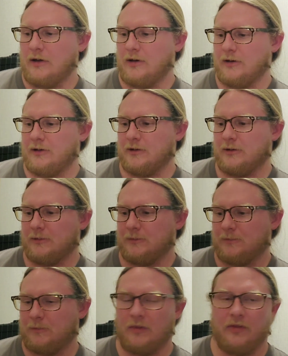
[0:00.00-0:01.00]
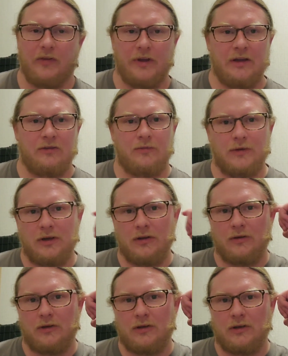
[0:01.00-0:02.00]
In the last
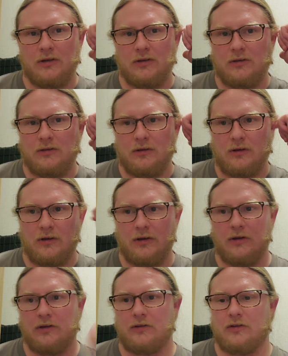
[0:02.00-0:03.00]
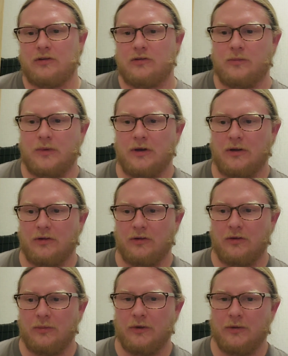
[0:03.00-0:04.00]
video I did, I talked about a
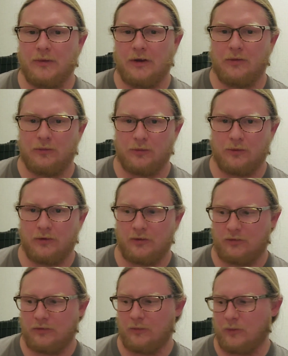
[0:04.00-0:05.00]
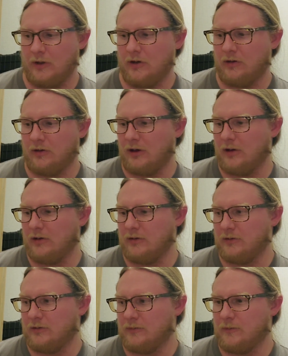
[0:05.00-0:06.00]
little bit about ordering some retting
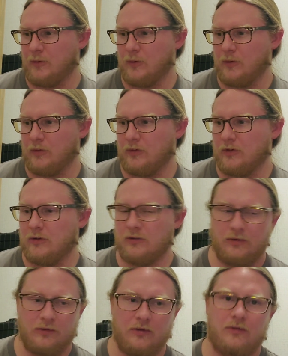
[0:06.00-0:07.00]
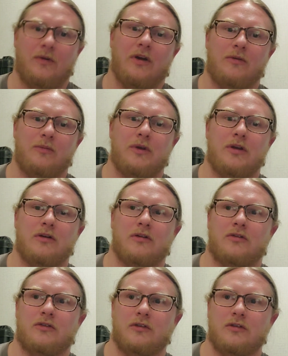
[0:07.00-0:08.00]
dies for the 6.5
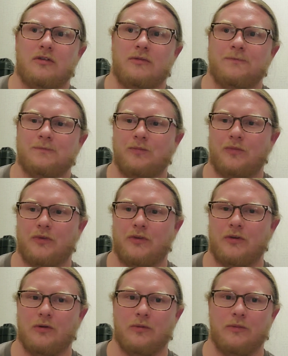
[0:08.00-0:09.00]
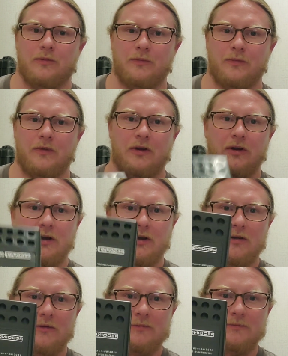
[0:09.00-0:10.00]
PRC. So they're
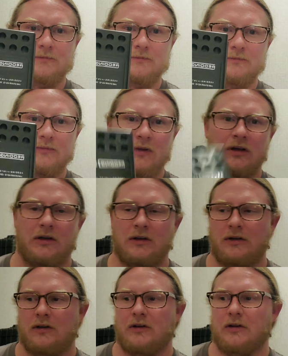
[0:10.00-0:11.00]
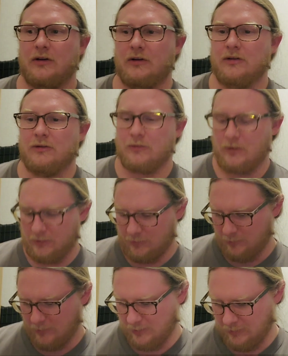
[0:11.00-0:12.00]
here. Got
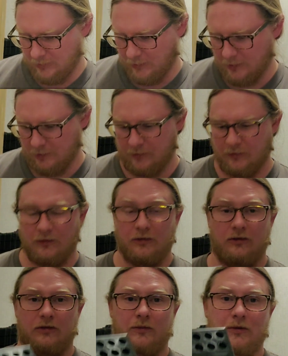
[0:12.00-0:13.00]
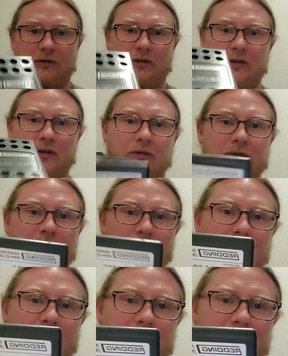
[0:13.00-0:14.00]
the retting dies, and this is what you get with the
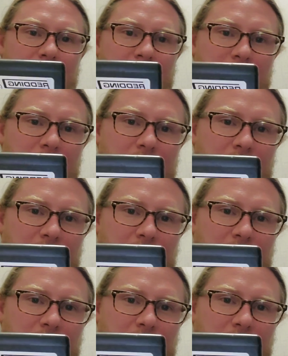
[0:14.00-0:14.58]
Master Hunter